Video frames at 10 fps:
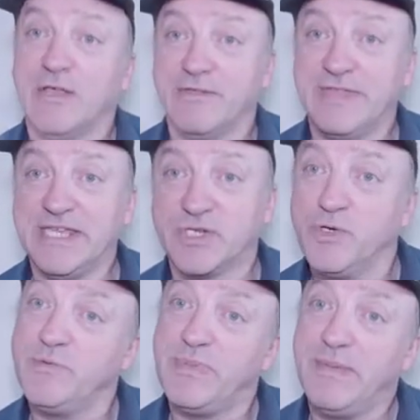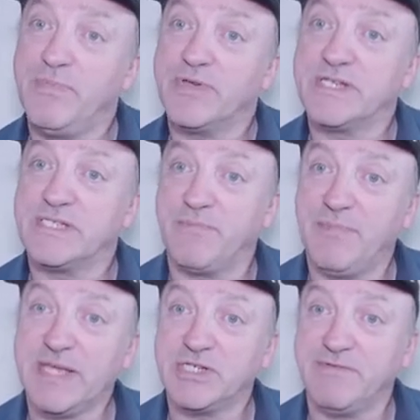These could be put into
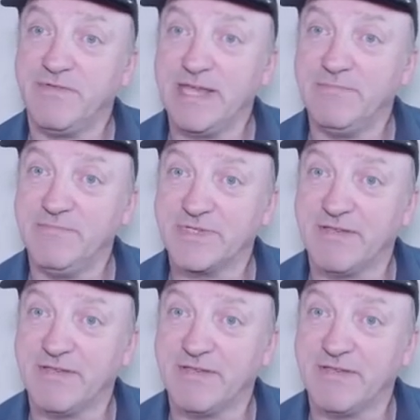picture frames